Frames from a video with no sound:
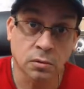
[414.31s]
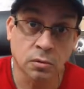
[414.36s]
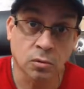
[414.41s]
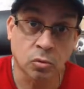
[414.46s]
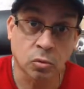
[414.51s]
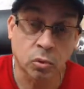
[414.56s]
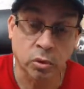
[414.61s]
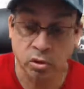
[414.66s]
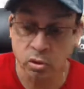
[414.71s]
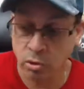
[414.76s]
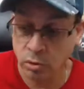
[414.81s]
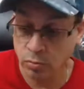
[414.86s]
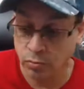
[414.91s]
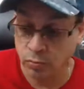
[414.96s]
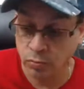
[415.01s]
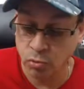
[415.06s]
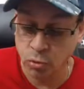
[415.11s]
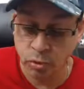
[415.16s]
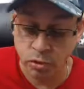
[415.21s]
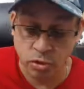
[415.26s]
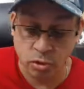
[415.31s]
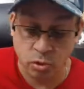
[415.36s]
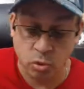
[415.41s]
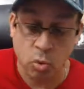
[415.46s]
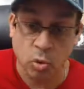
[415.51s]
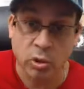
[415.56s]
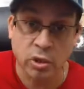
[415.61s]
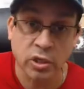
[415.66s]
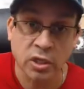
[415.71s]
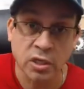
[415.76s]
when you're
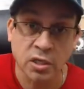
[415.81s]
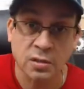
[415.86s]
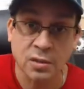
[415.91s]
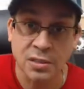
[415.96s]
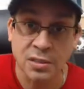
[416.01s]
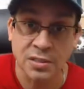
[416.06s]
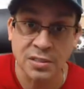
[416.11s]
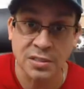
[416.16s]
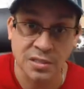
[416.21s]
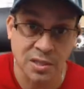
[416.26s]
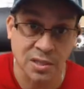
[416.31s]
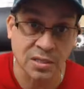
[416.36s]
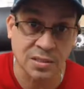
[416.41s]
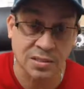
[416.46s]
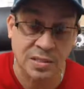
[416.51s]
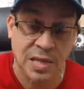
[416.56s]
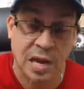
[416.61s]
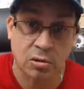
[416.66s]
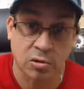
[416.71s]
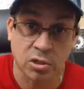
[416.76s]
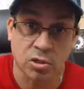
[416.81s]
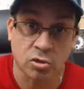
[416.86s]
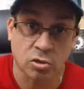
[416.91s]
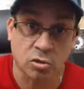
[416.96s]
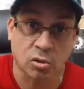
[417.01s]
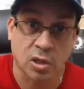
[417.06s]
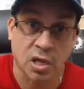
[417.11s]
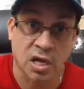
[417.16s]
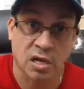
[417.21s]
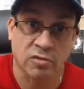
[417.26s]
working these things out in
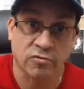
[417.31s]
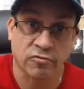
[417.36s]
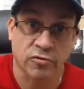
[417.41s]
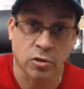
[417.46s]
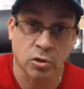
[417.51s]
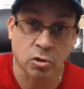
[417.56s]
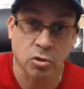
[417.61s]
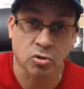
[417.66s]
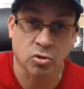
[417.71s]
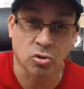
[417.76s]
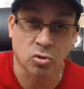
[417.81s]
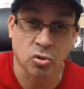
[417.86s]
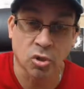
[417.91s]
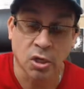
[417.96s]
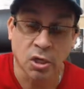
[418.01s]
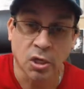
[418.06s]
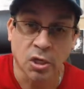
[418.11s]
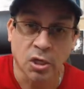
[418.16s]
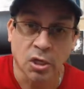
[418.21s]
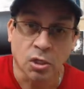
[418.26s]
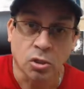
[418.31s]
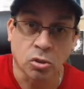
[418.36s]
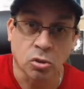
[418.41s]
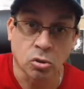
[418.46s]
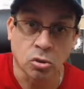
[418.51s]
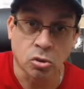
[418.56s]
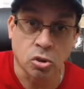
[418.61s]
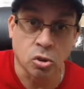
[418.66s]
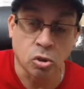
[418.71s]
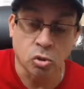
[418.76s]
your life. You
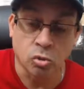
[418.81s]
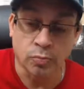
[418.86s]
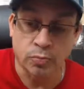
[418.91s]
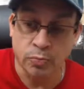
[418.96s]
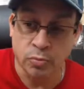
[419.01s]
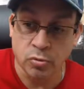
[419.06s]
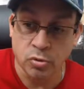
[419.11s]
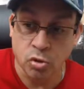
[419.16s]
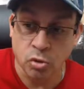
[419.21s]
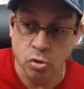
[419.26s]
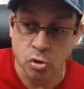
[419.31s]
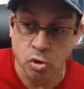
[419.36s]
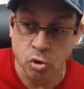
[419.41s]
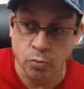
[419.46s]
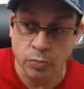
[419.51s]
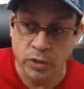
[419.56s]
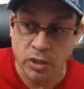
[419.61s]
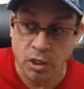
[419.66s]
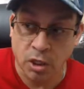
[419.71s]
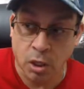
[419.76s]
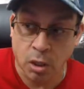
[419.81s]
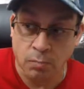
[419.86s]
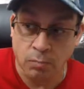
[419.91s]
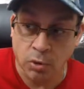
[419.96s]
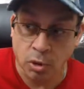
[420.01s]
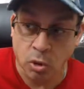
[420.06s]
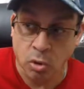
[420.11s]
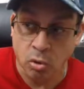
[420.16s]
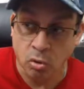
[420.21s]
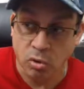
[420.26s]
do become
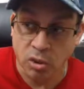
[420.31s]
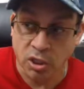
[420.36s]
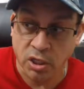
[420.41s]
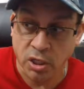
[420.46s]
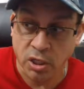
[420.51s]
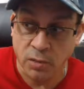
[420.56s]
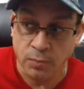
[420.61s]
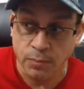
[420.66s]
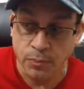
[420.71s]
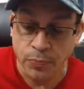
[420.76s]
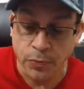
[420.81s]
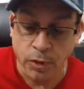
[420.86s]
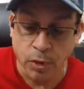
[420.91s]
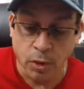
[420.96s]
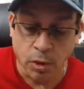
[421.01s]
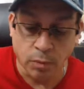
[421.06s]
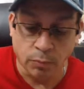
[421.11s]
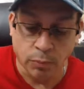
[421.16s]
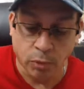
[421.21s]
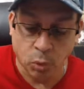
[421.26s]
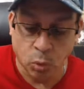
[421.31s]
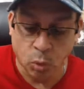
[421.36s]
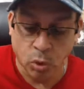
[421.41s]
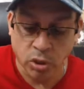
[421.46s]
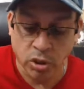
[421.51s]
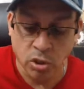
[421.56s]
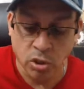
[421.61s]
lonely, but what do